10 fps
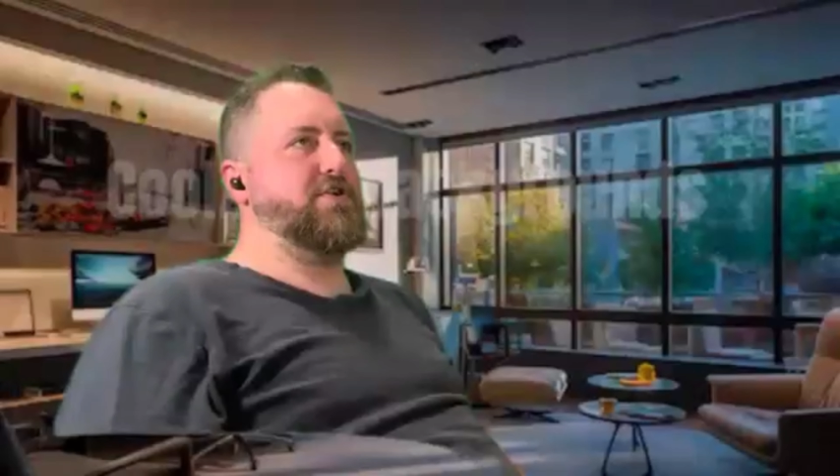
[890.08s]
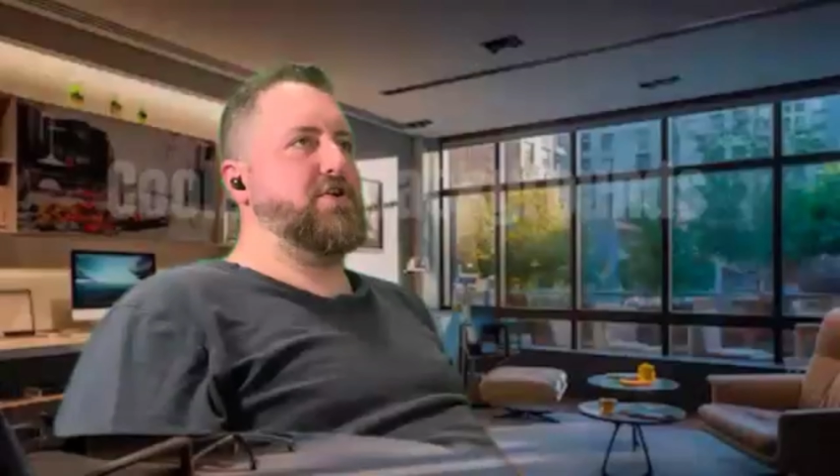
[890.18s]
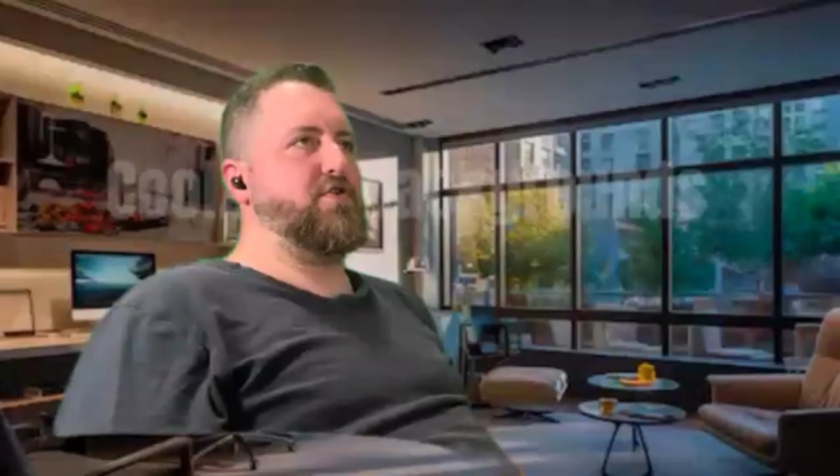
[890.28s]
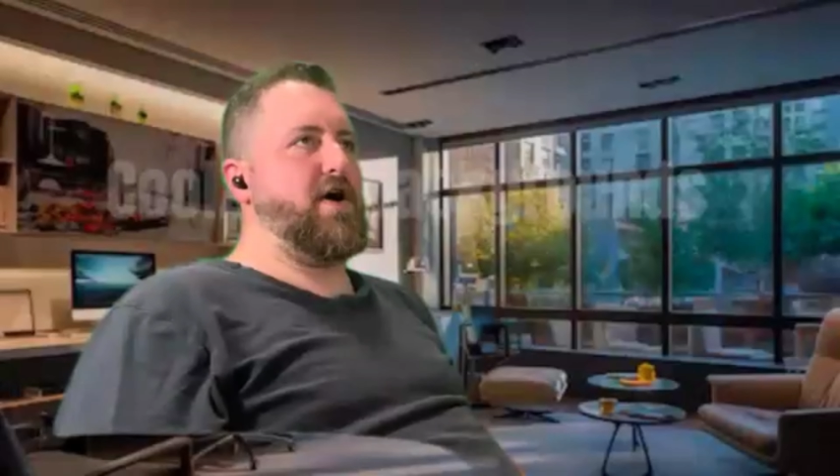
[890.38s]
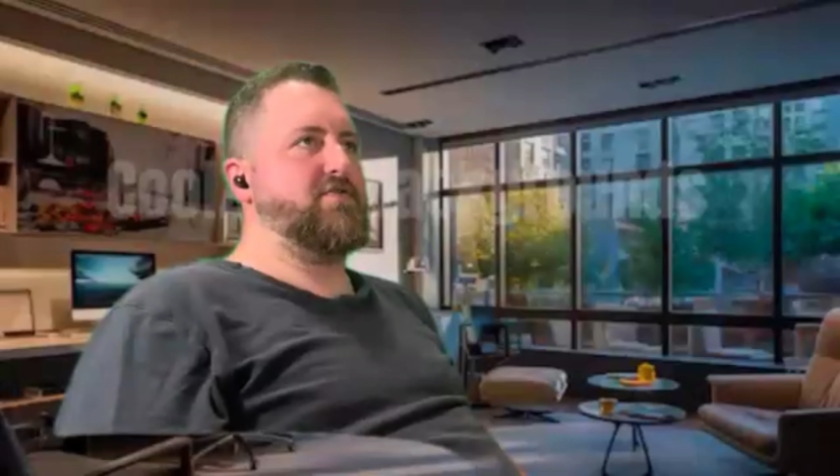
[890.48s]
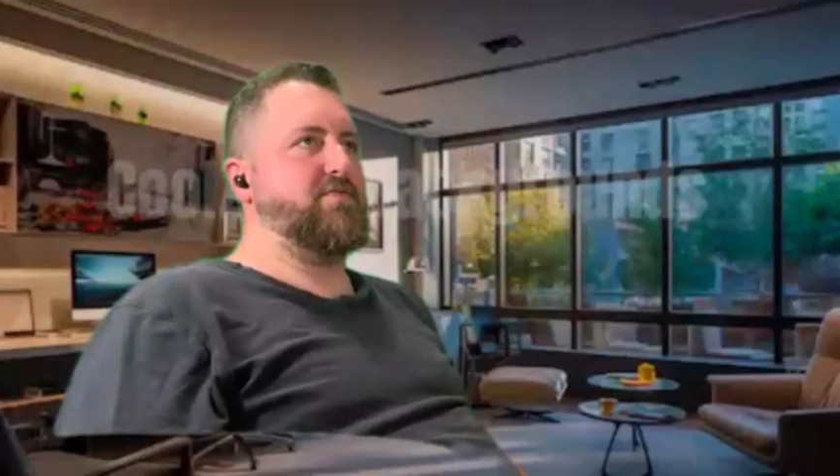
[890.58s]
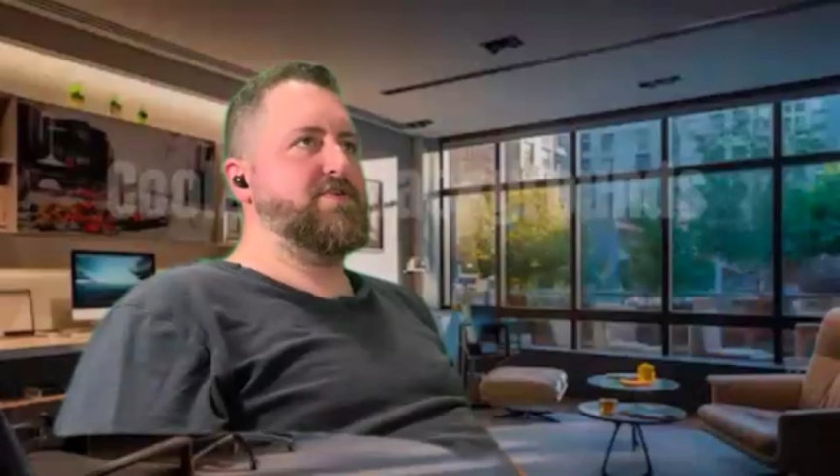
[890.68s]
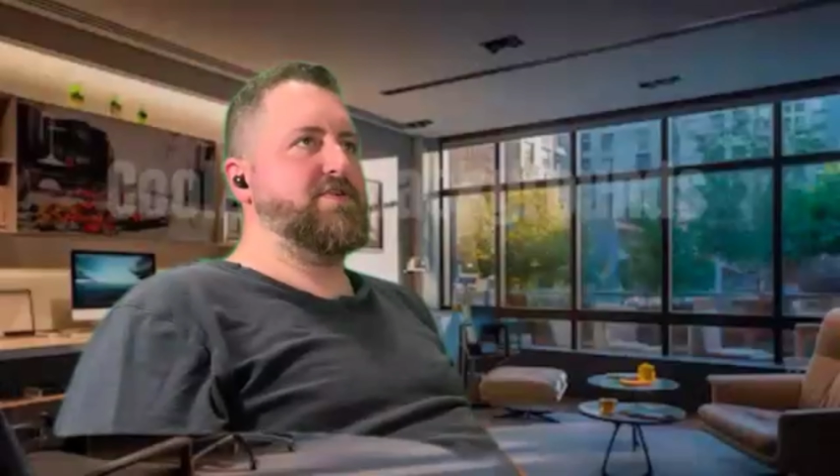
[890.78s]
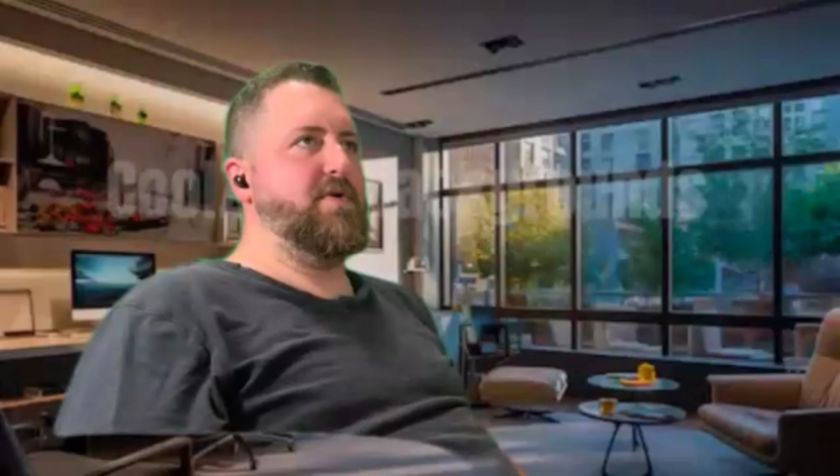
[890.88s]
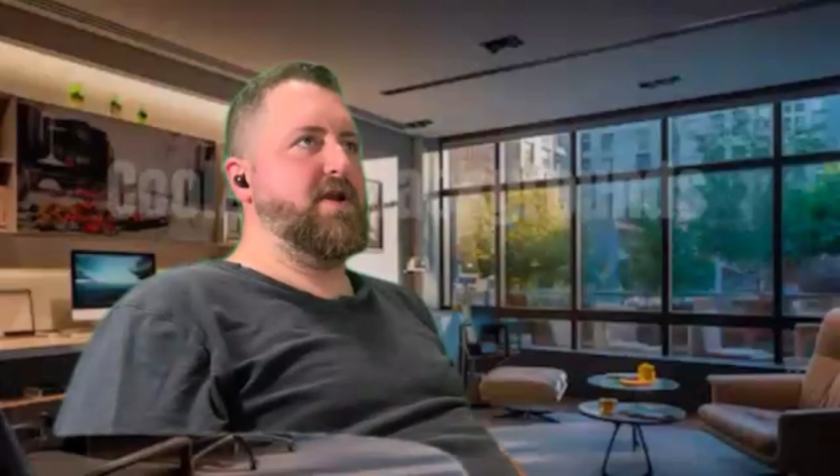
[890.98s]
when you can look across
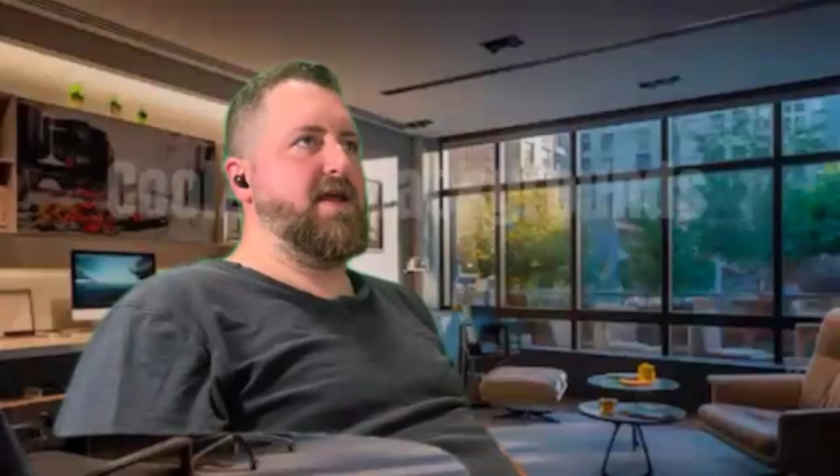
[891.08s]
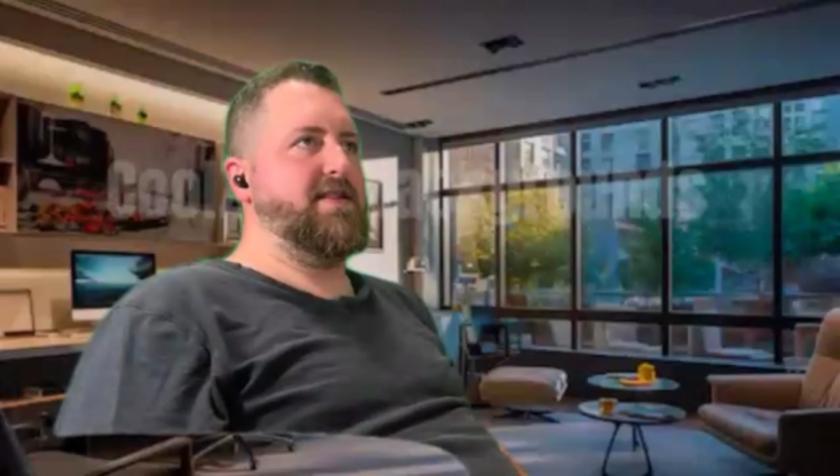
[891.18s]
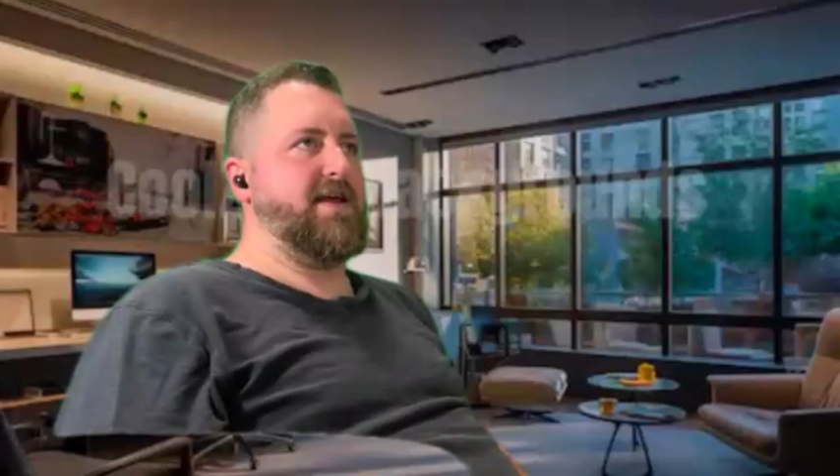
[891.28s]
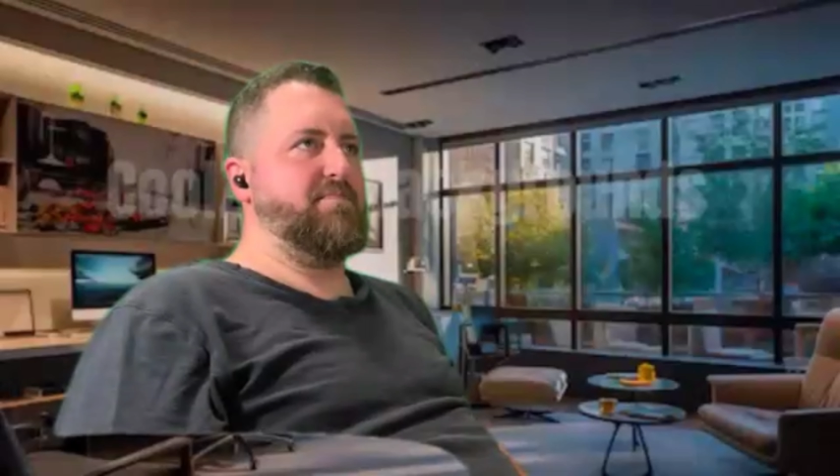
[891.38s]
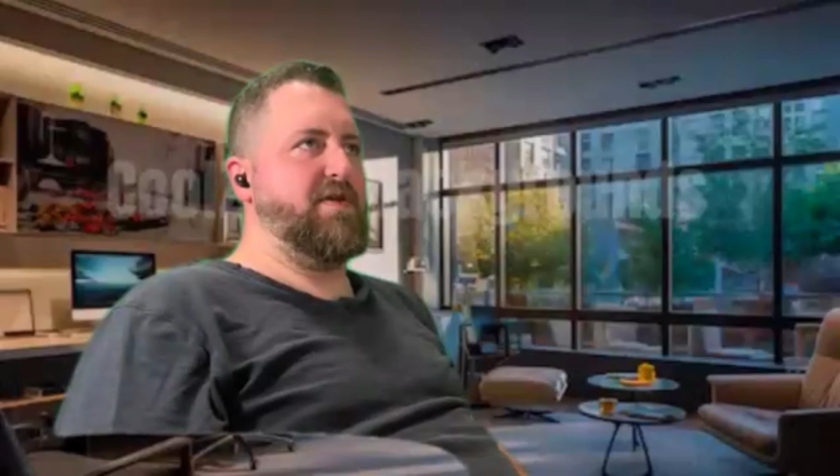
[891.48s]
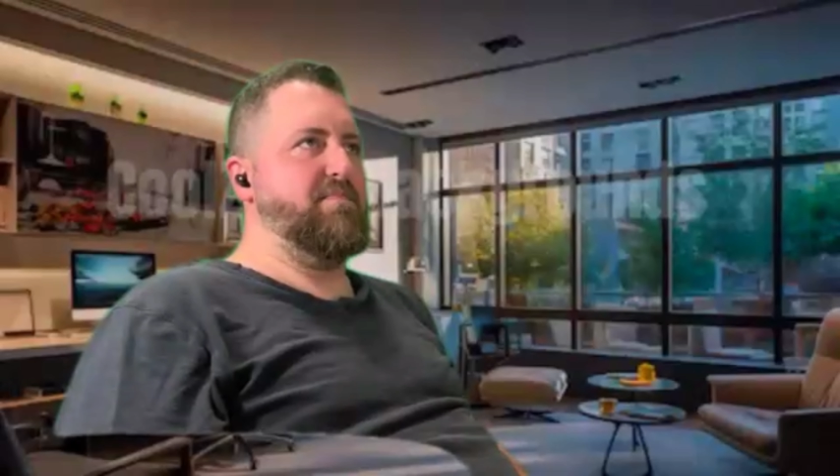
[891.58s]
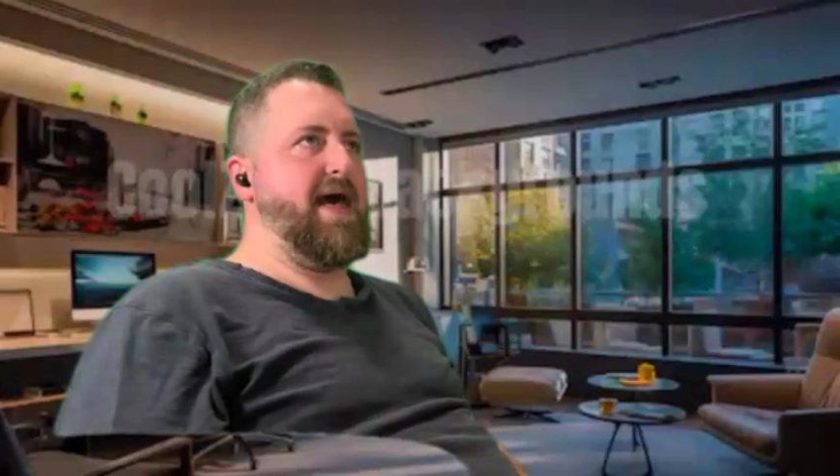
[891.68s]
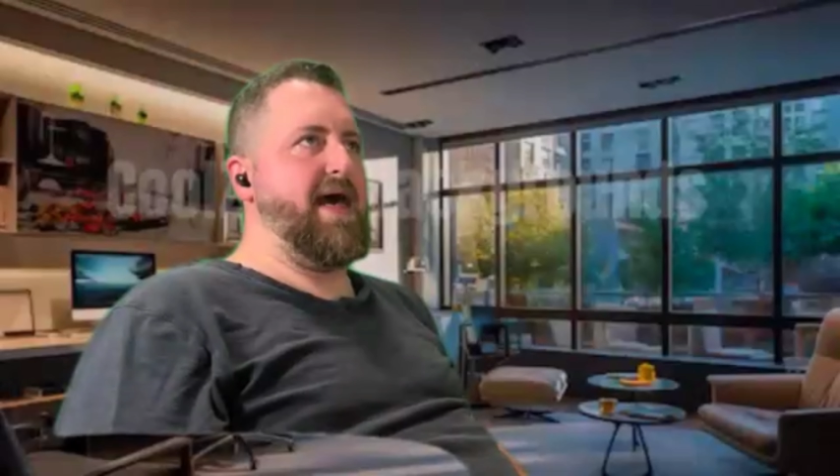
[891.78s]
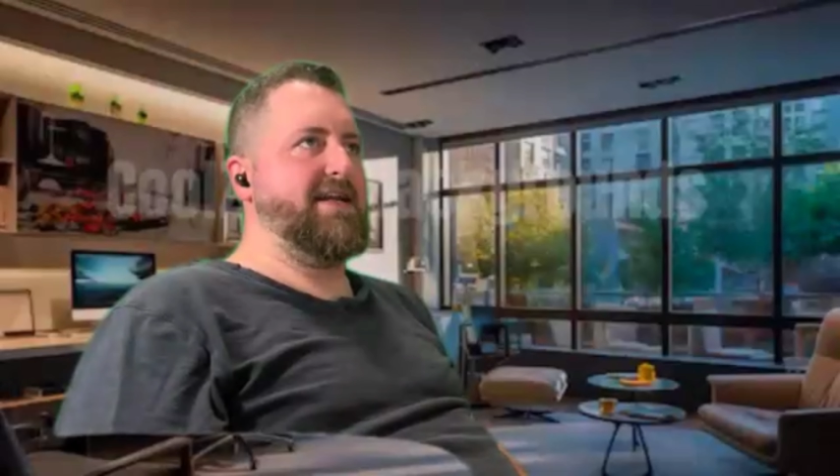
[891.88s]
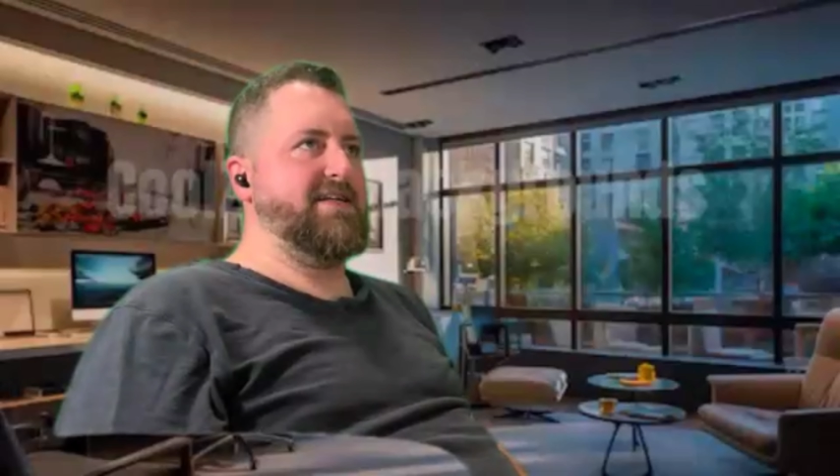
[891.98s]
from somebody and like
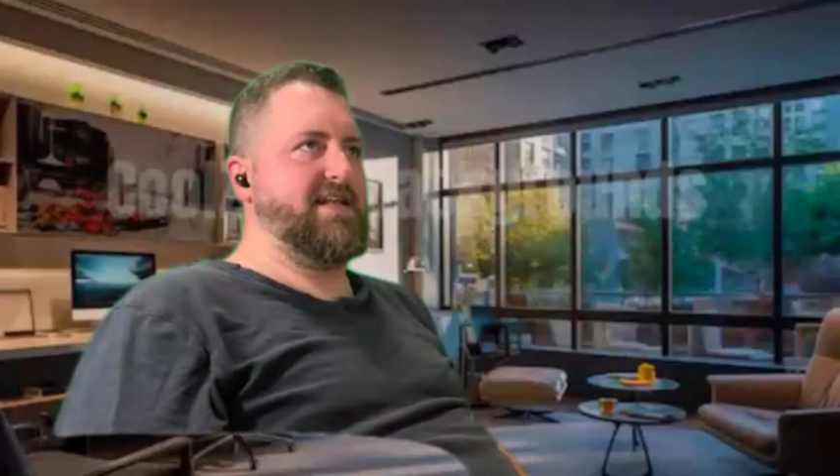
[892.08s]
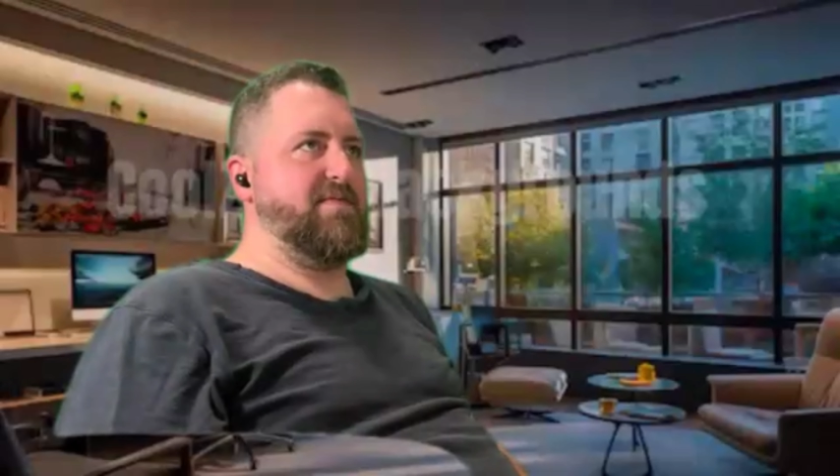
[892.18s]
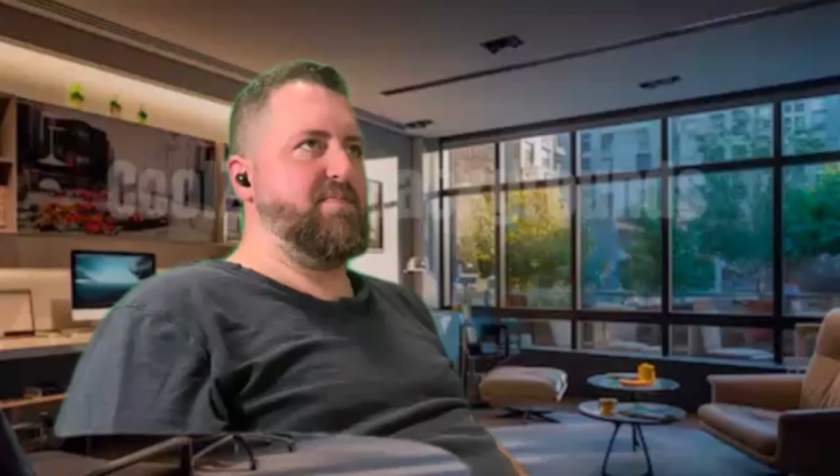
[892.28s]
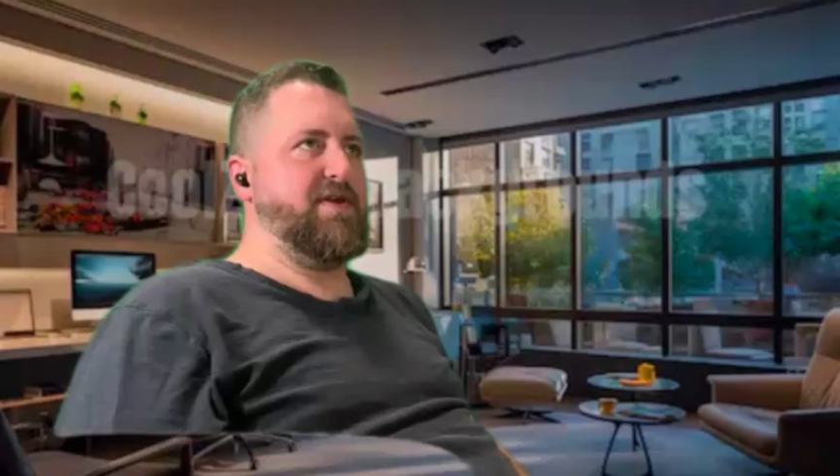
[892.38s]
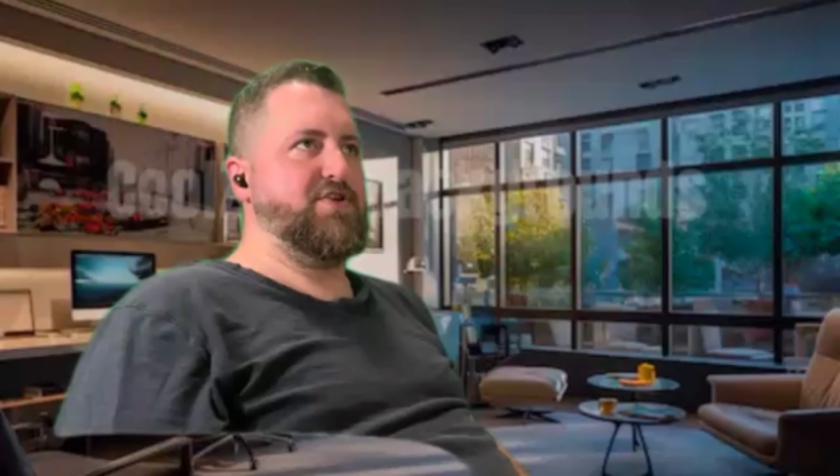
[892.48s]
be mad because they